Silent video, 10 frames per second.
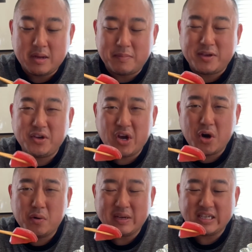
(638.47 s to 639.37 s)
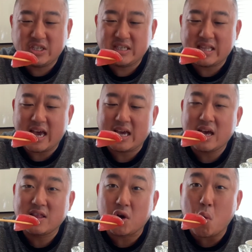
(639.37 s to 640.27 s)
but you know, it's just like
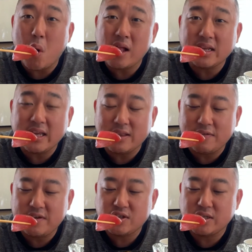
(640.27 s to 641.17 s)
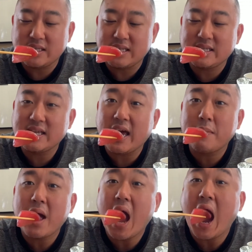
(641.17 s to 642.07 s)
the quality of the fish isn't the same.